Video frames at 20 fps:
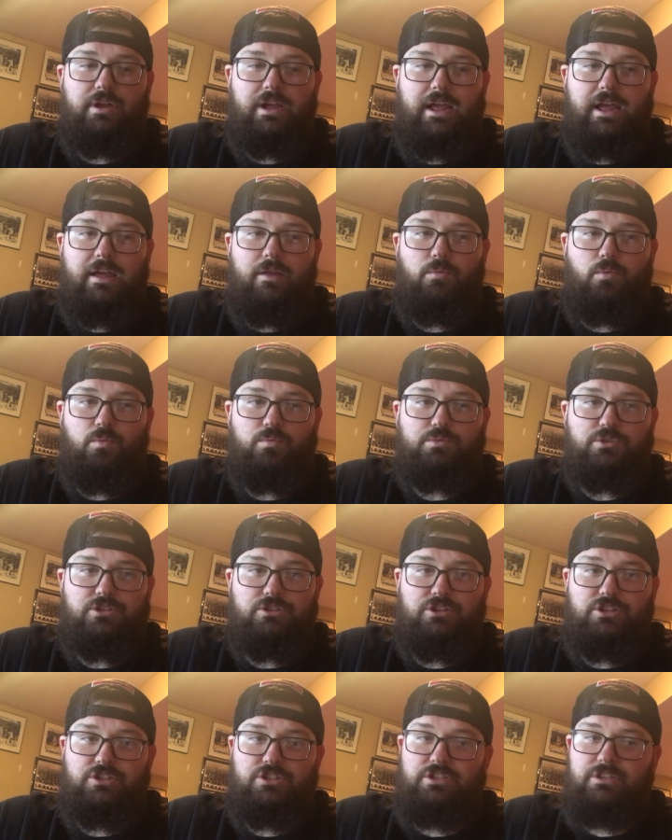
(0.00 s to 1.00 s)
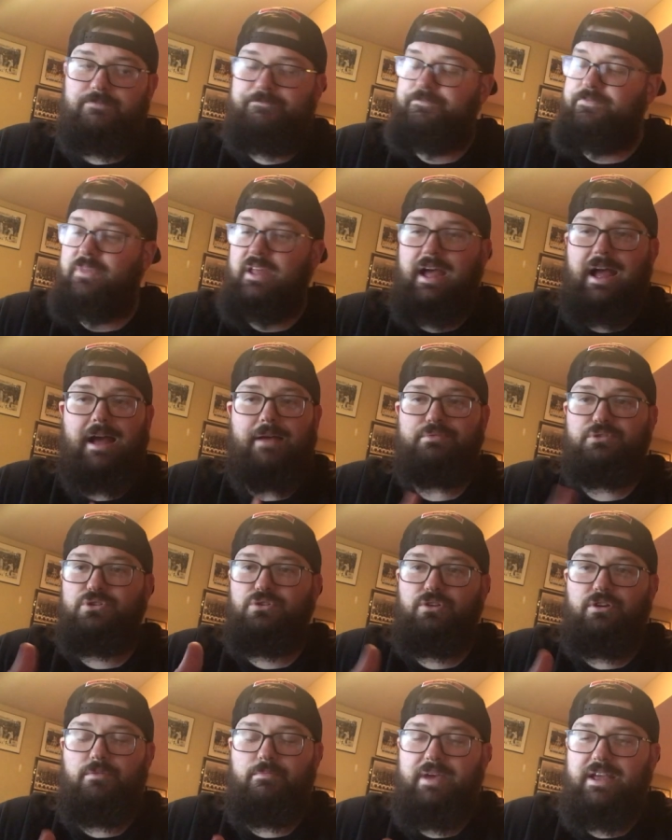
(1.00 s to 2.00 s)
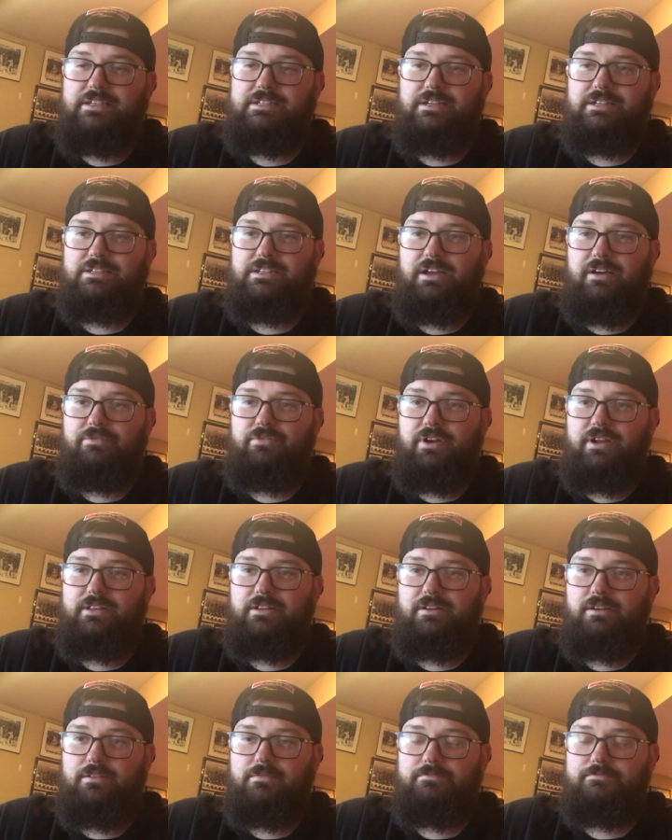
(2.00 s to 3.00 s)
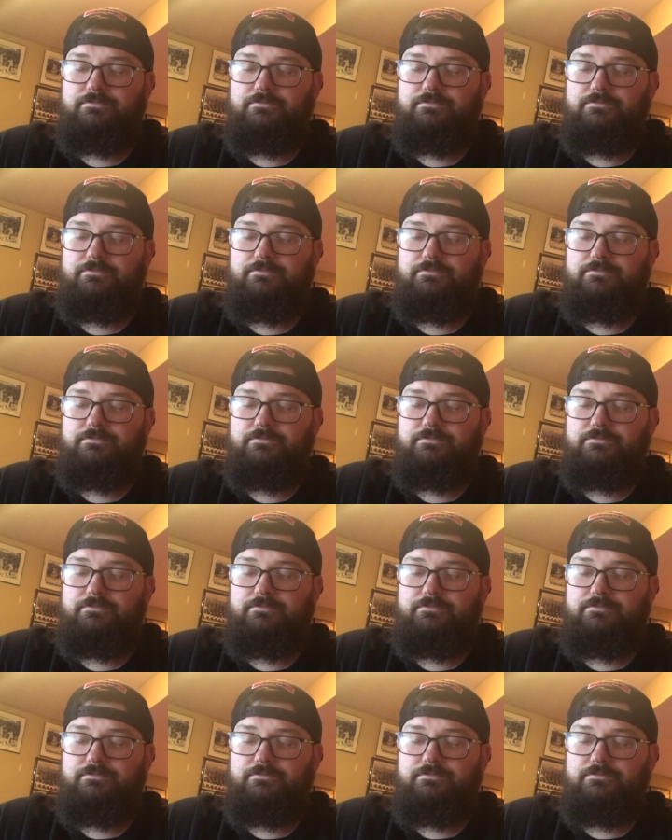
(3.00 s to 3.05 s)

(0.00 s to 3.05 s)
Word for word: and just absolutely amazing stuff right there.